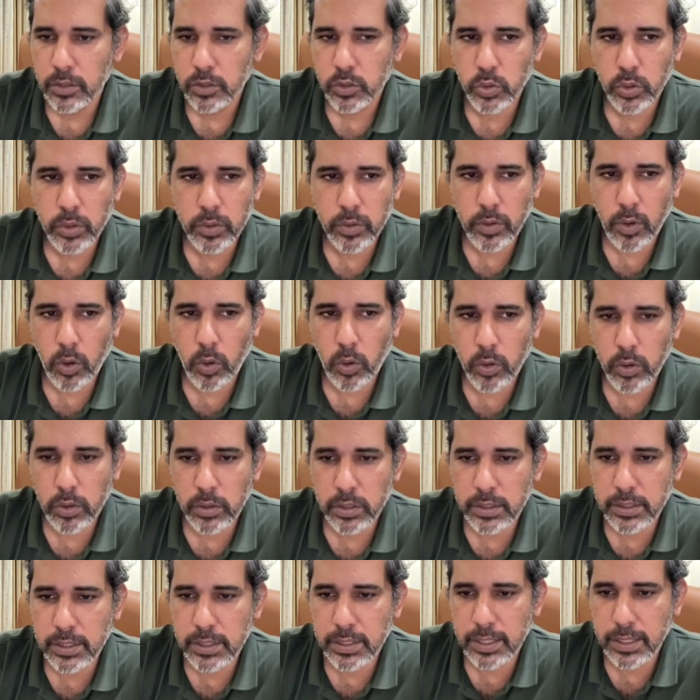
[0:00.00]
So
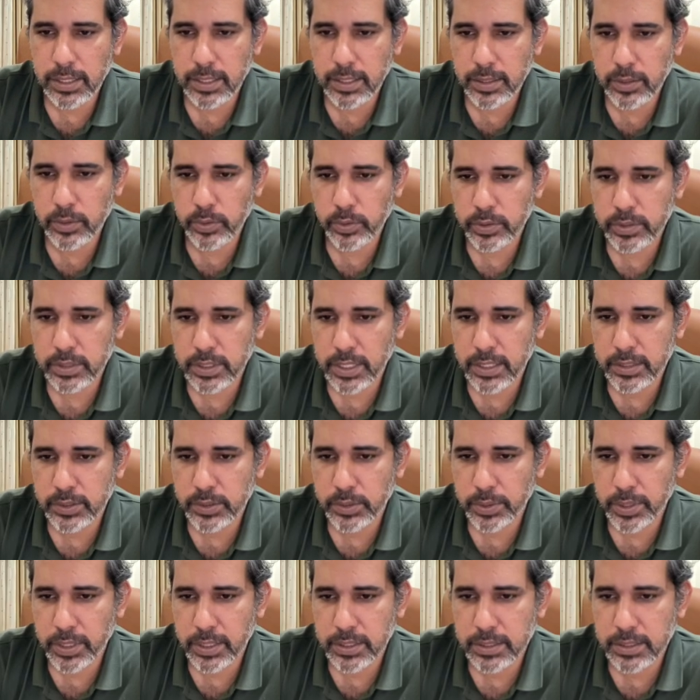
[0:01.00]
all the heroes, as
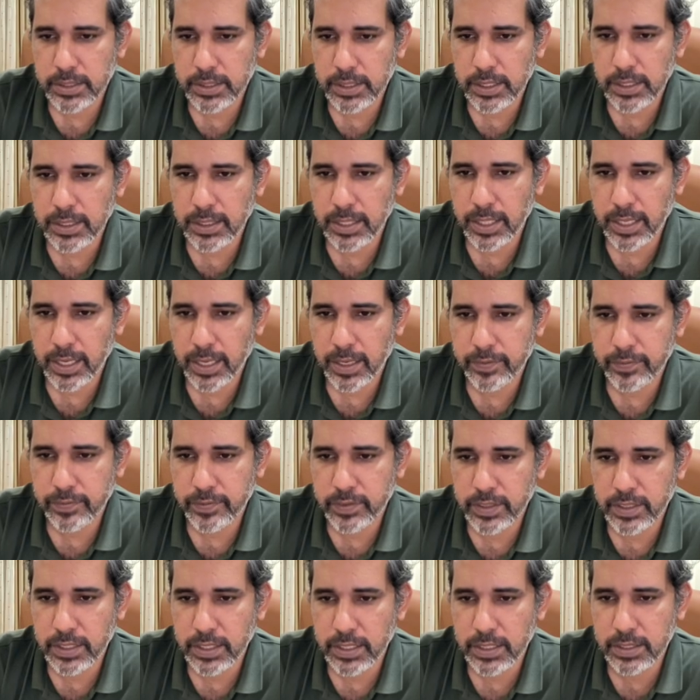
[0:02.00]
you can see, they
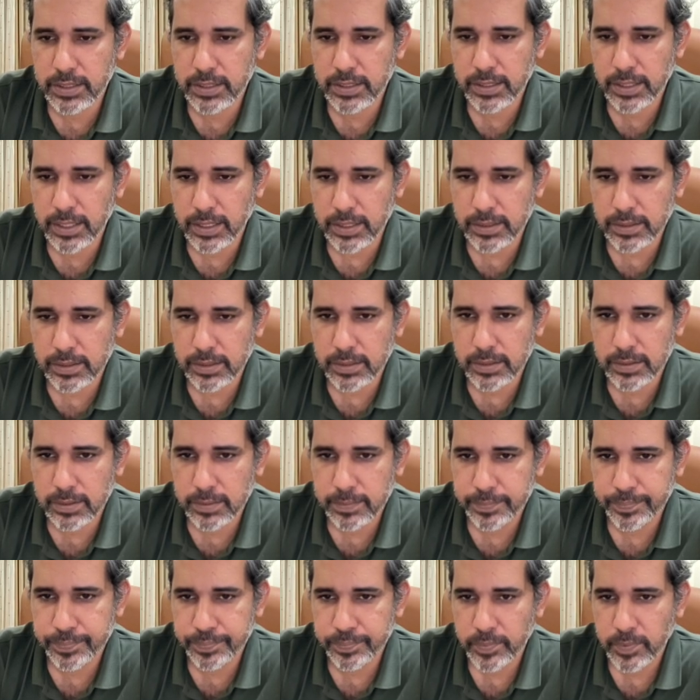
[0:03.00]
have three skills
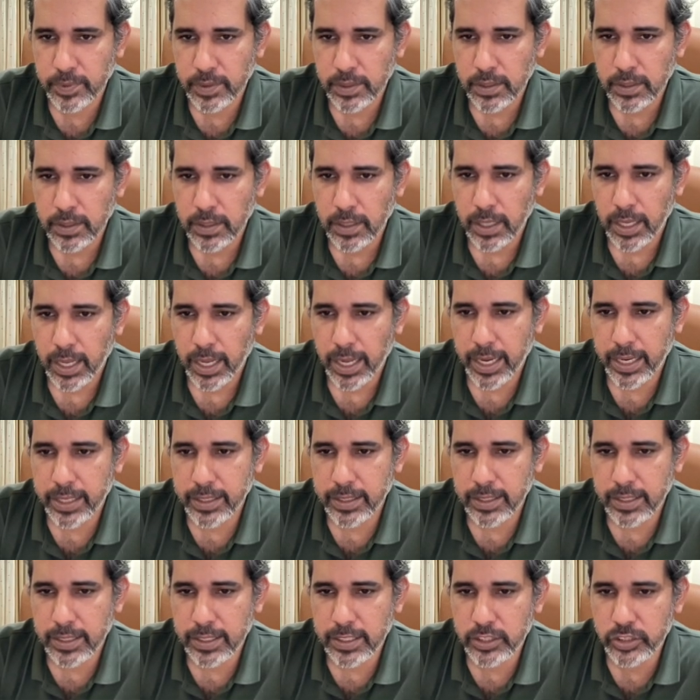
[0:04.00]

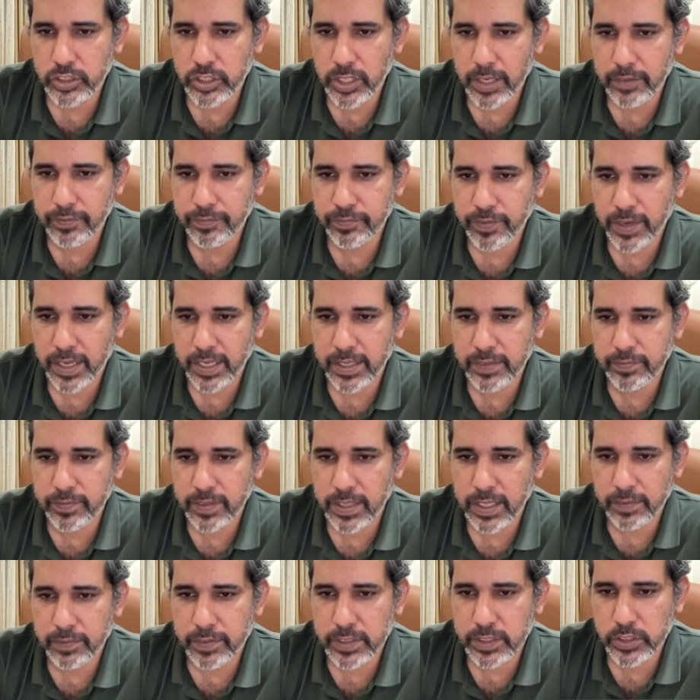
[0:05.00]
and each have 5
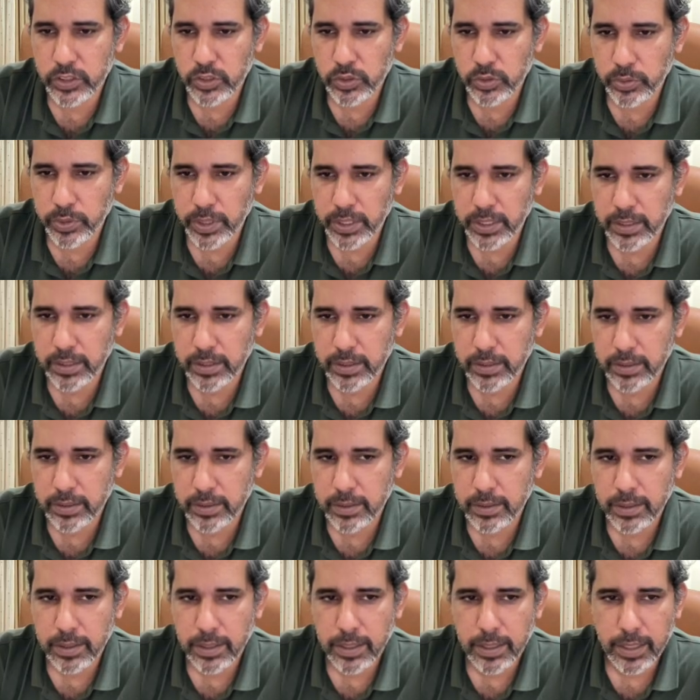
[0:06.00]
levels to it.
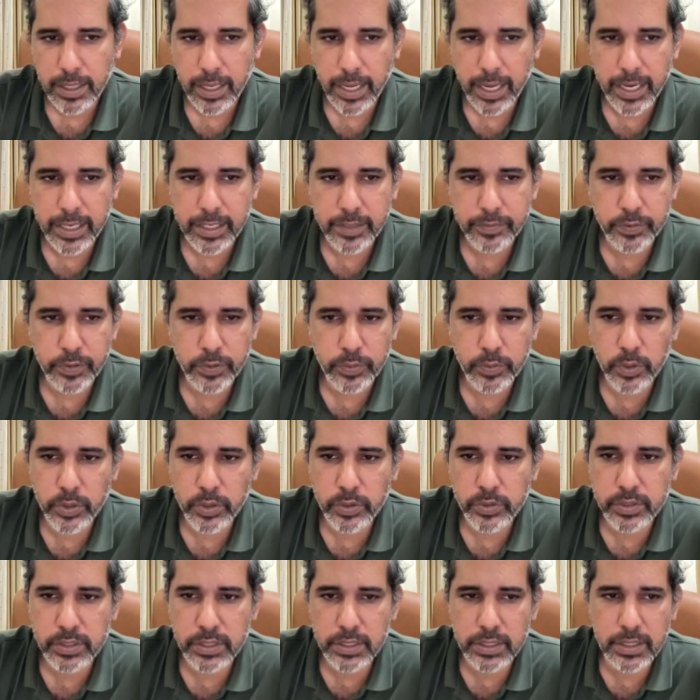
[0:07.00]
And if you
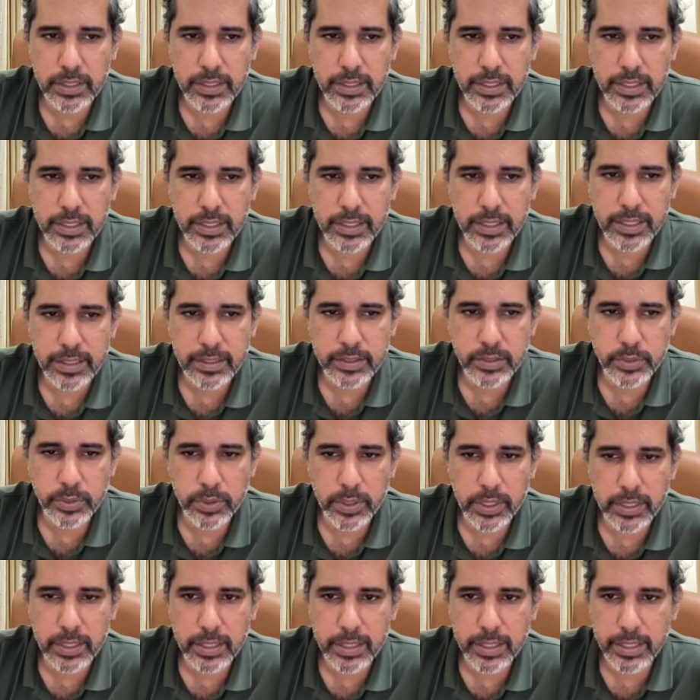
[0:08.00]
want to see the details, you
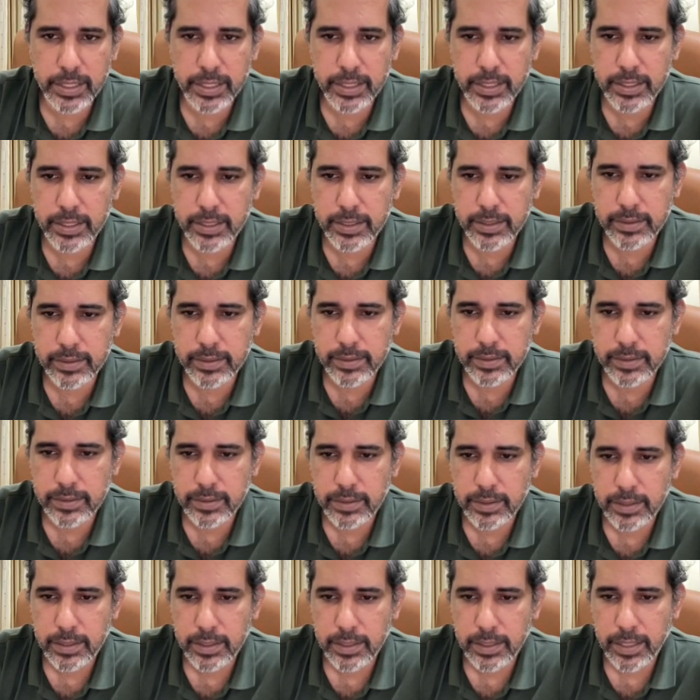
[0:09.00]
can click here
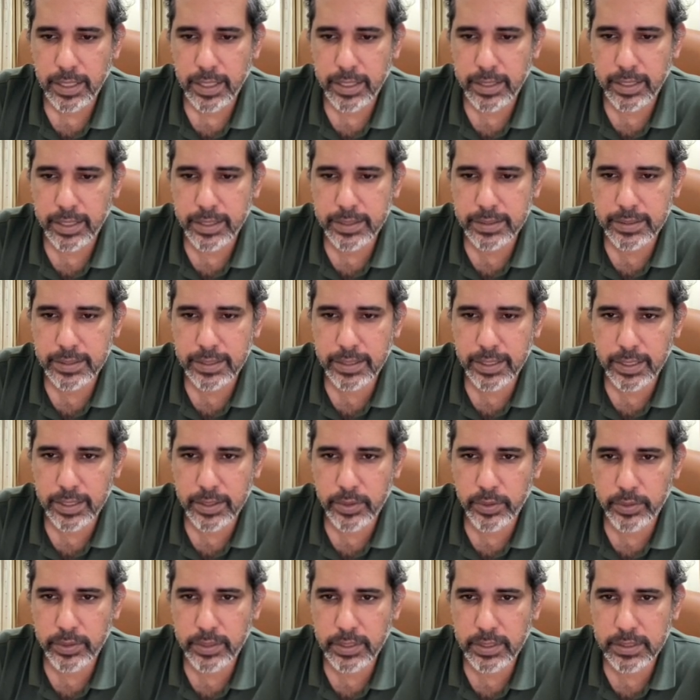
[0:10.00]
and let's
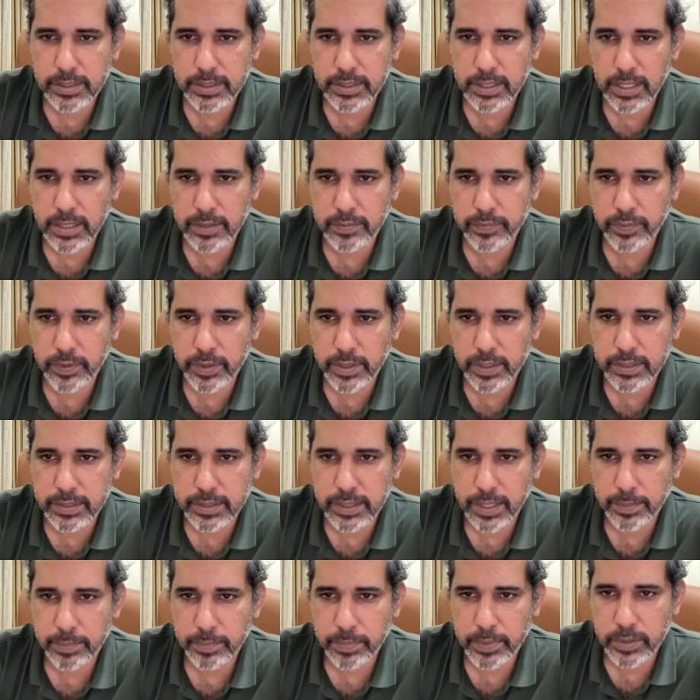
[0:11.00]
click on this skill, for
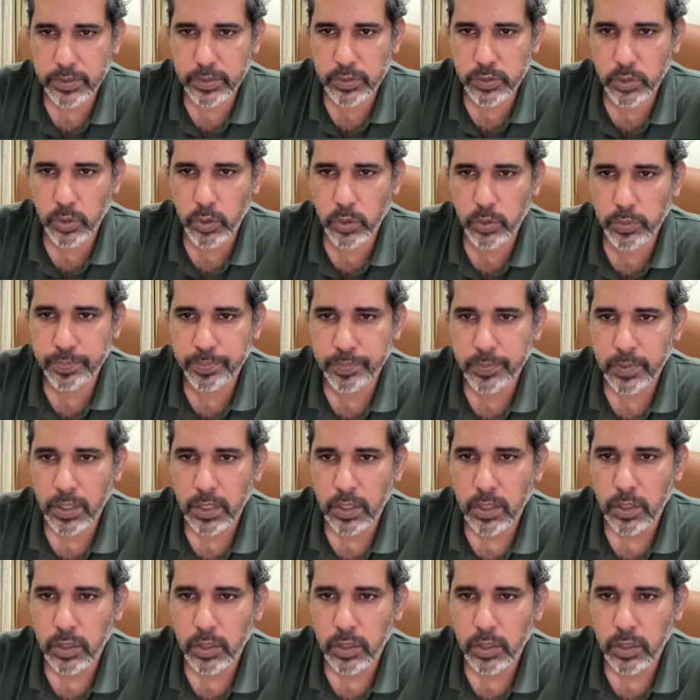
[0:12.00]
example. So